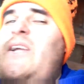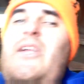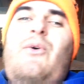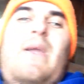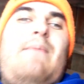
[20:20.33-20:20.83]
you
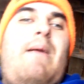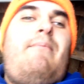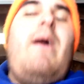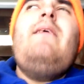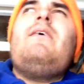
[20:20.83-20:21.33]
don't get my
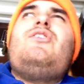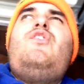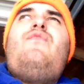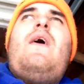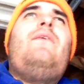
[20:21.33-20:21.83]
money because you
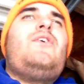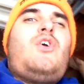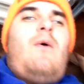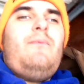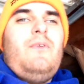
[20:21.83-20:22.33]
failed to
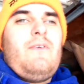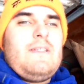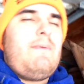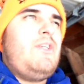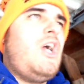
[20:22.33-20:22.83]
show up and do the rest
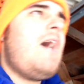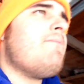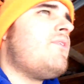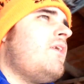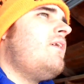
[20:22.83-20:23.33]
of my
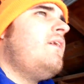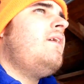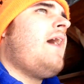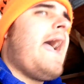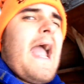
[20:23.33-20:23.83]
jobs.
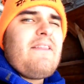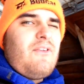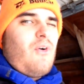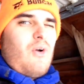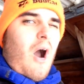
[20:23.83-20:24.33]
I had to
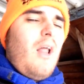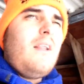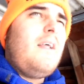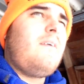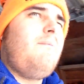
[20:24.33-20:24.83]
go call
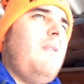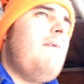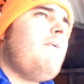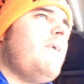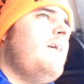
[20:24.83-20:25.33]
another
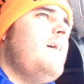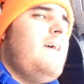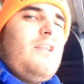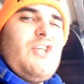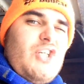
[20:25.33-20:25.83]
plumber
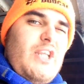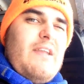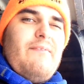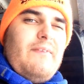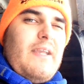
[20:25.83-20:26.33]
to just
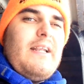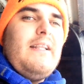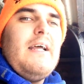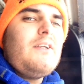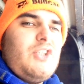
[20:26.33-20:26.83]
even get
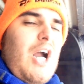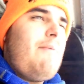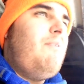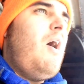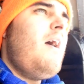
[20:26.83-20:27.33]
another
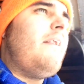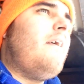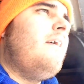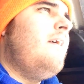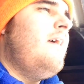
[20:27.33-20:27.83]
job done.
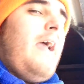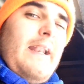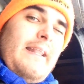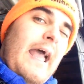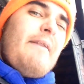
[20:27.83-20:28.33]
And
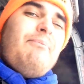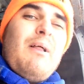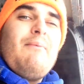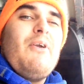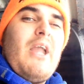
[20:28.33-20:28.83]
then that
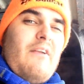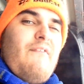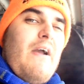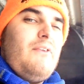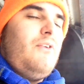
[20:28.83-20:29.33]
plumber yet
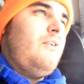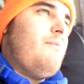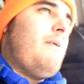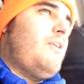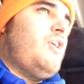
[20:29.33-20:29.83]
failed to do some other